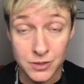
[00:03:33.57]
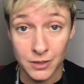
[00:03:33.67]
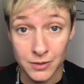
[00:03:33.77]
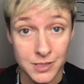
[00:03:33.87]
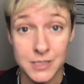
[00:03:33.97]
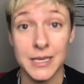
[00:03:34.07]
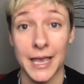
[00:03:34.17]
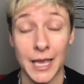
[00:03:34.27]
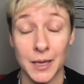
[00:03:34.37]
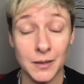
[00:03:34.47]
There is
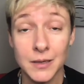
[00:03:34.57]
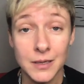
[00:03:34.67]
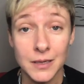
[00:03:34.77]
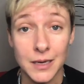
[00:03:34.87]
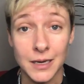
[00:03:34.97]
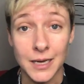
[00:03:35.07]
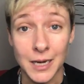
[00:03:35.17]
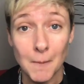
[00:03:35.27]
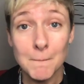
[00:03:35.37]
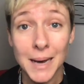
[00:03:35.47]

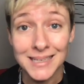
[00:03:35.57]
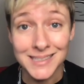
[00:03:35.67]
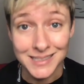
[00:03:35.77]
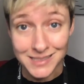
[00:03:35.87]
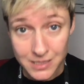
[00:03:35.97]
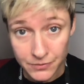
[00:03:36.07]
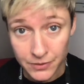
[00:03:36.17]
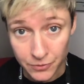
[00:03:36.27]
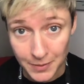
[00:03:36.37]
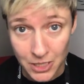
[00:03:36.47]
an abundance of
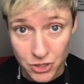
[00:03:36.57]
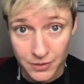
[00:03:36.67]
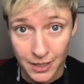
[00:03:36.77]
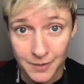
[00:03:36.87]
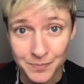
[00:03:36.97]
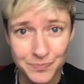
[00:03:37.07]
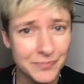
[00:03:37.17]
information there.